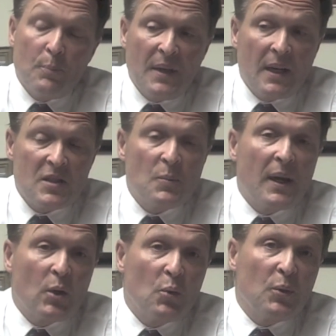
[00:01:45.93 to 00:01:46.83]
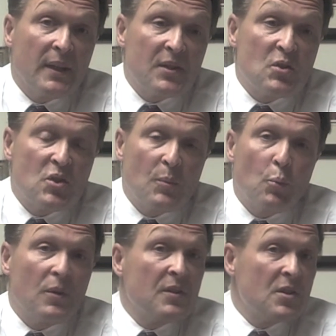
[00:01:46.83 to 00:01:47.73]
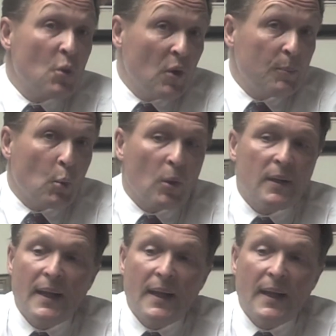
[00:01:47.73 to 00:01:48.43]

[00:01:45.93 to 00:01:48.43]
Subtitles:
because of my good relationship with this current board,